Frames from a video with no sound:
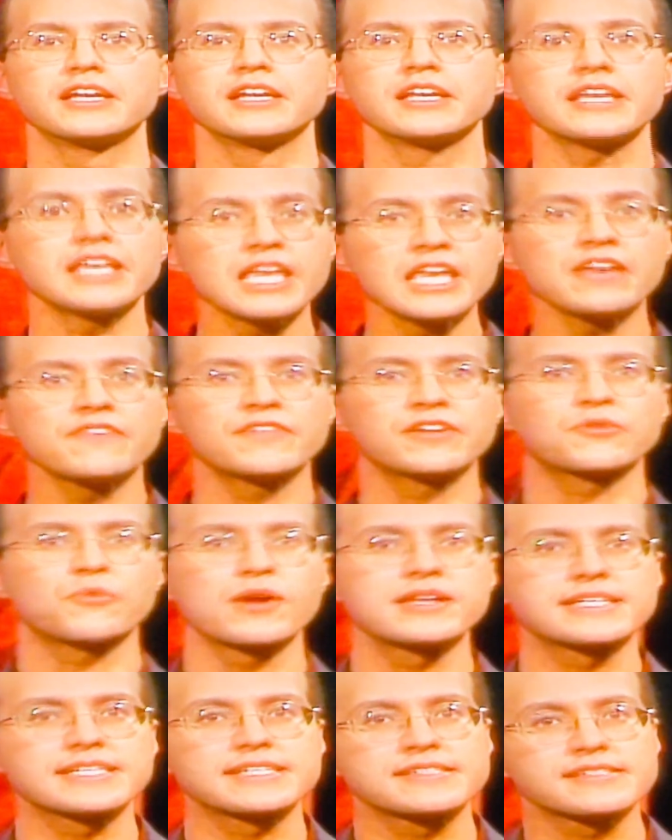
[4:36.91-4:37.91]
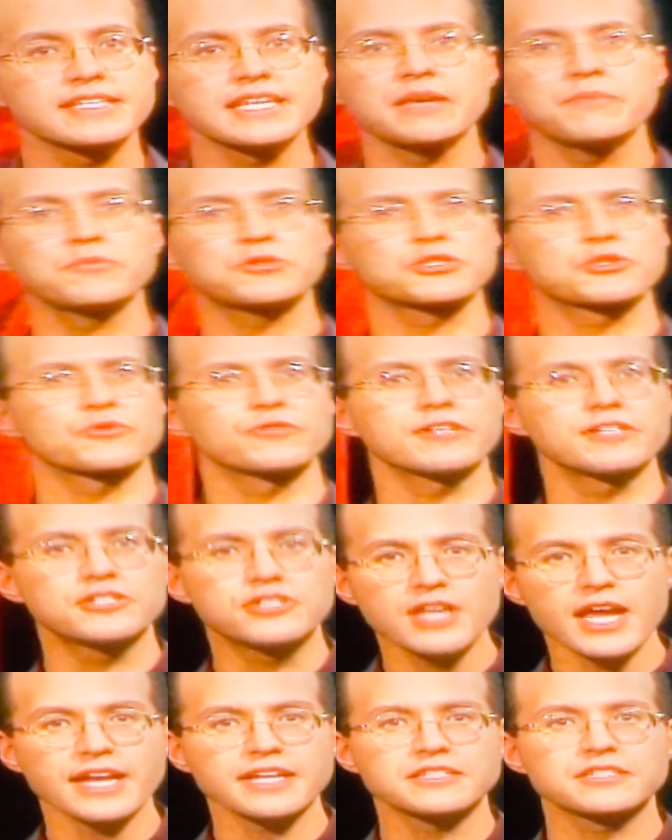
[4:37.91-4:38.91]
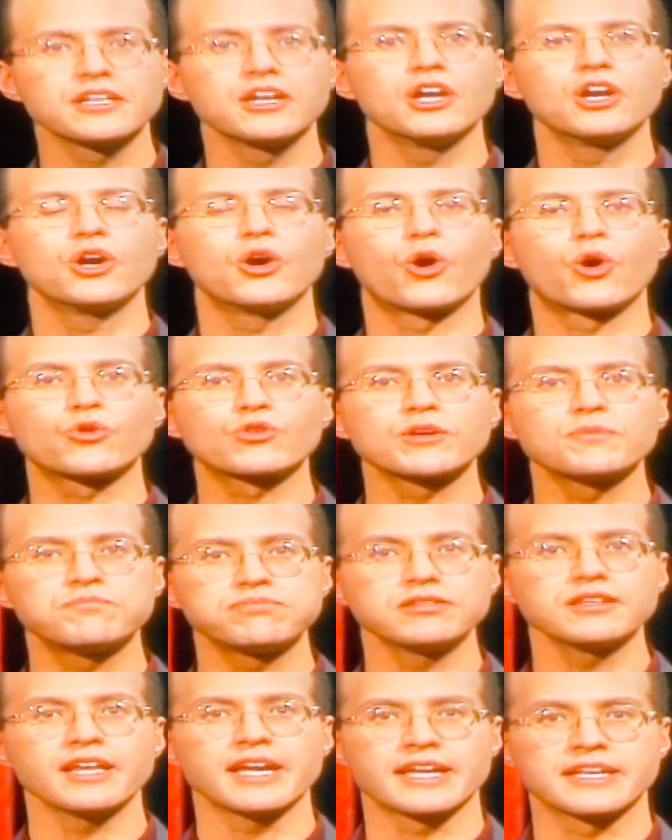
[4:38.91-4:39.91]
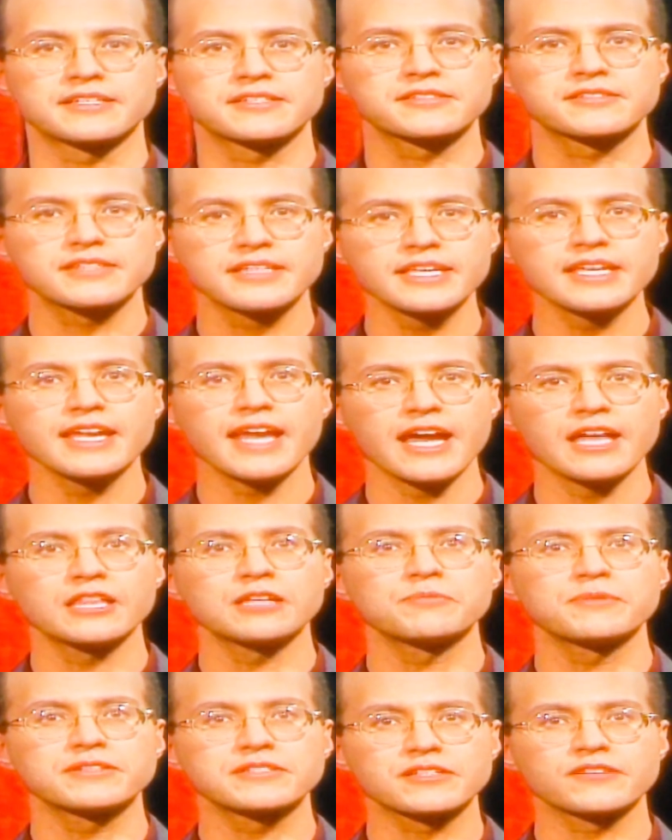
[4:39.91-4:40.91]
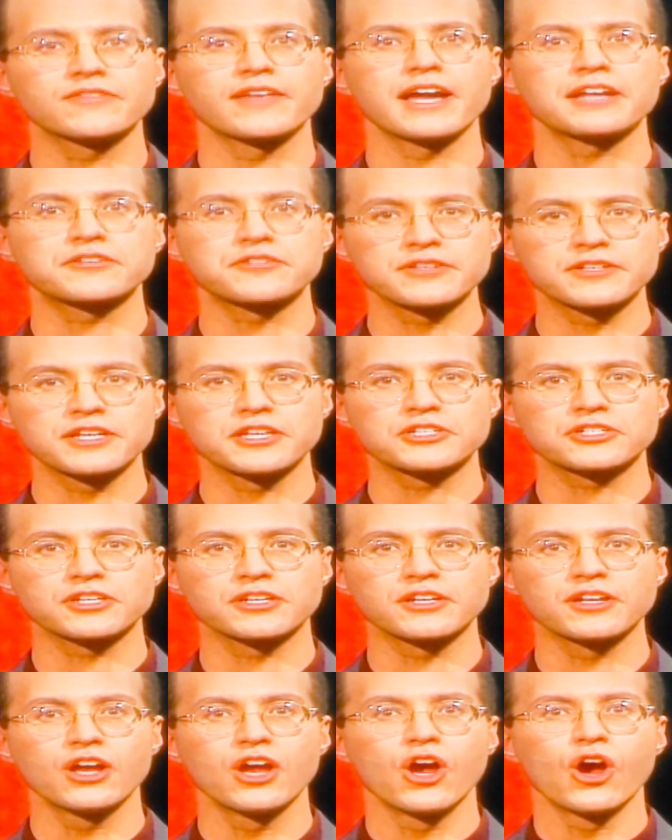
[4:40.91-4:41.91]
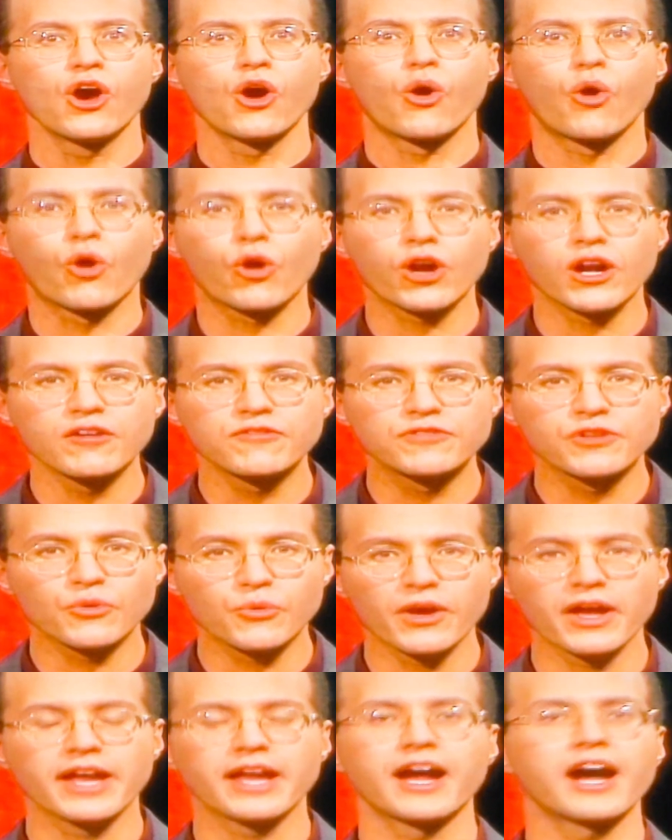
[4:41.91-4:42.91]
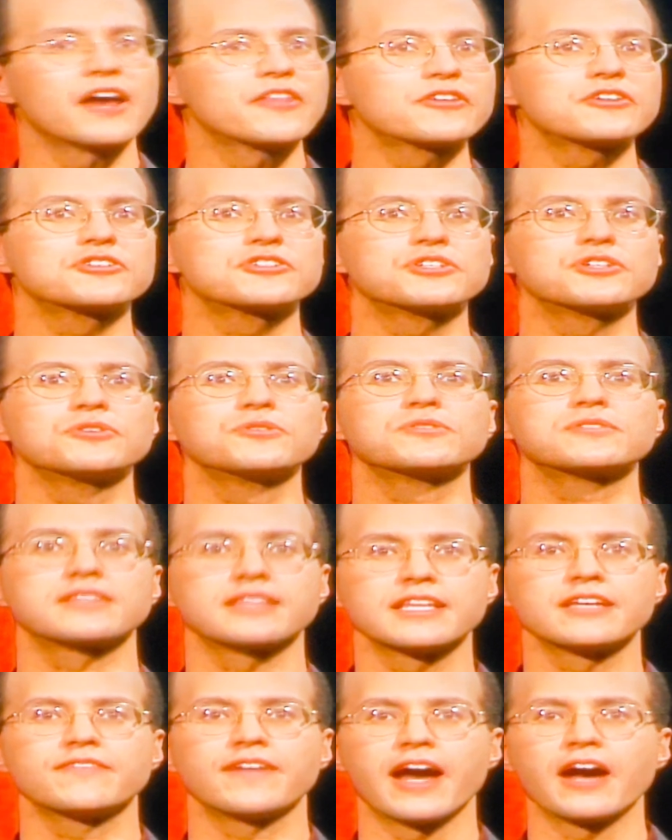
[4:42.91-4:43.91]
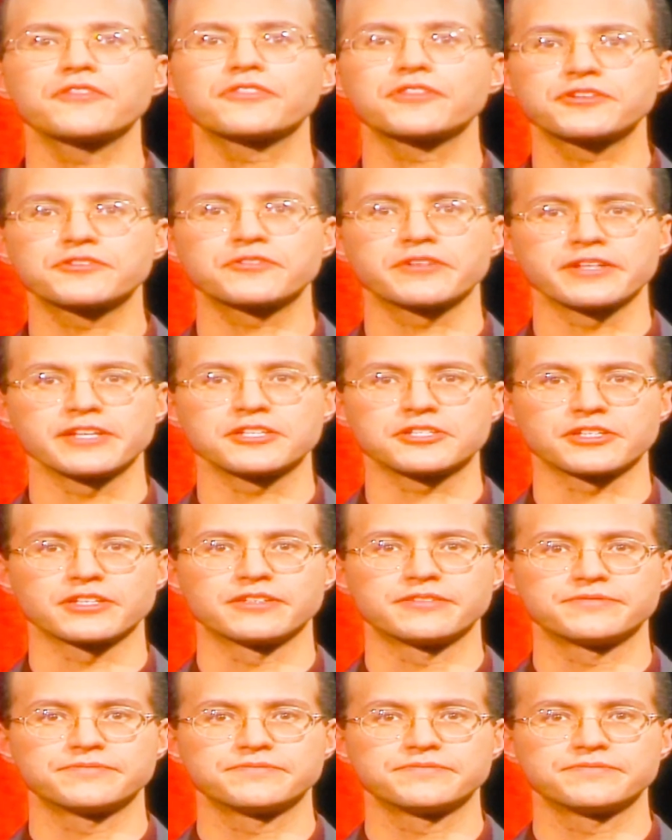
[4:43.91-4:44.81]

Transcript: even when it seems to reject or replace key elements of that tradition or of the way other Jews live out the tradition.